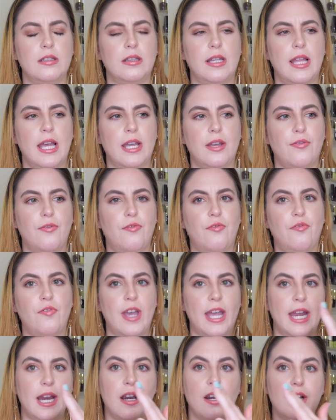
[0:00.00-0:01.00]
like
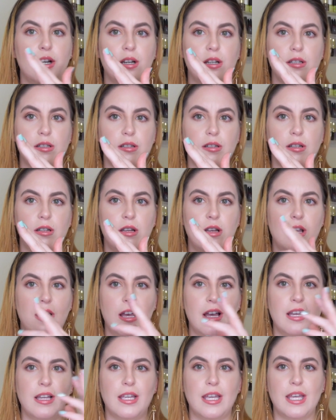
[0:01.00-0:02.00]
fair
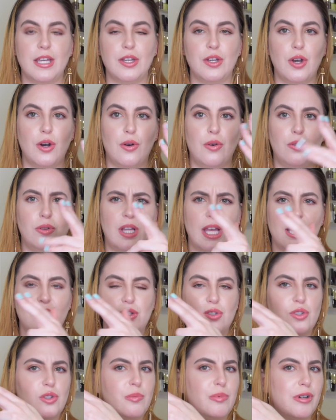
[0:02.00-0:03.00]
can go like
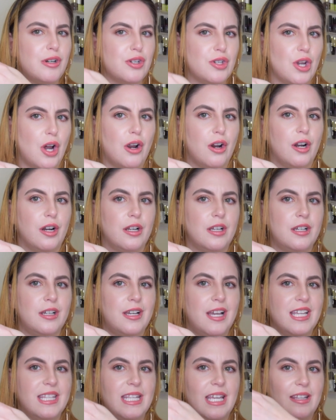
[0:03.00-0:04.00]
super dark,
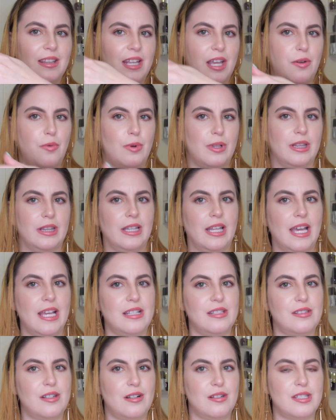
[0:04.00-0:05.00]
and then like when
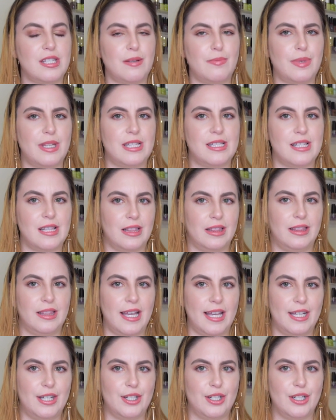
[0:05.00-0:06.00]
light starts up, it's
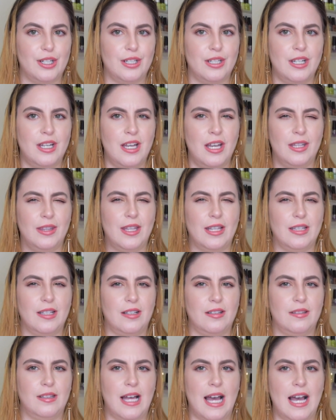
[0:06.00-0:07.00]
lighter than
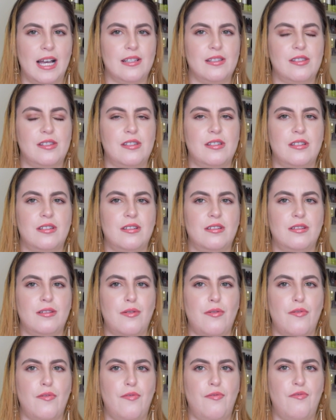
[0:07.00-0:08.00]
the last
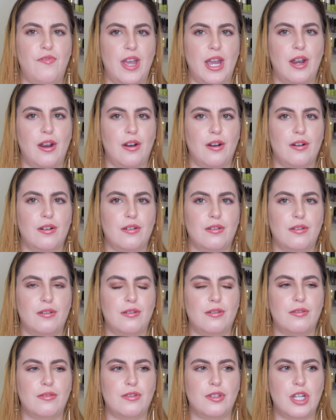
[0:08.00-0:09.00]
fair
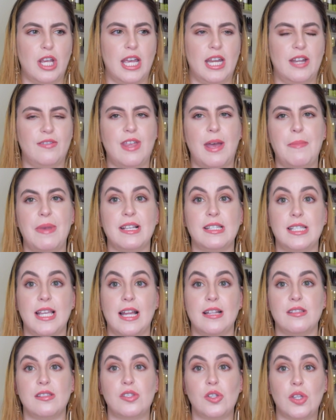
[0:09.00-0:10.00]
shade, if that makes
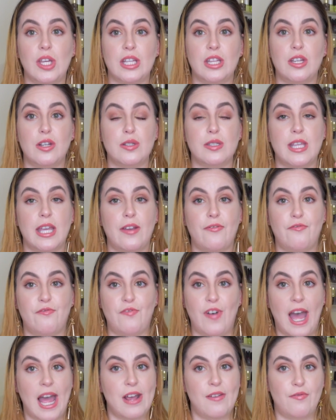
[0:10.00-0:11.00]
sense. So like there's like
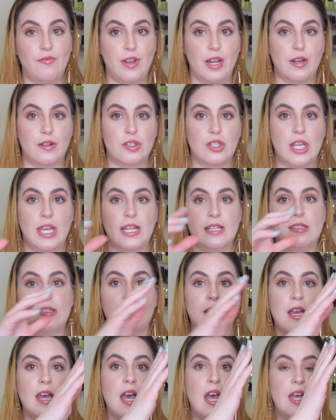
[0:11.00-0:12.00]
5 fair
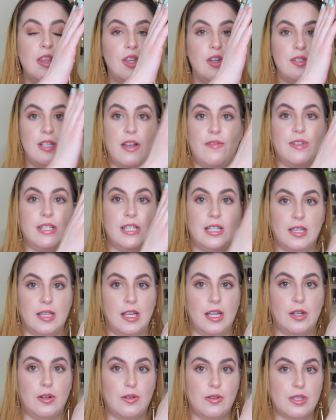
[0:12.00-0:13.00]
shades. There's obviously,
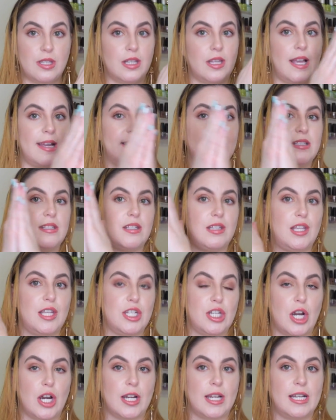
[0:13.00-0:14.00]
it goes the lightest to the
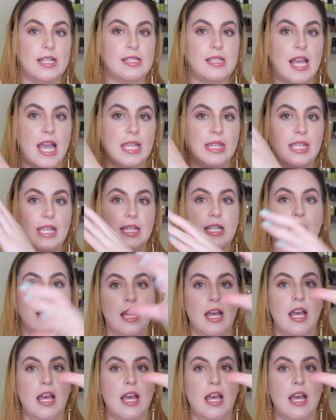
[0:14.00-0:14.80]
darkest, and then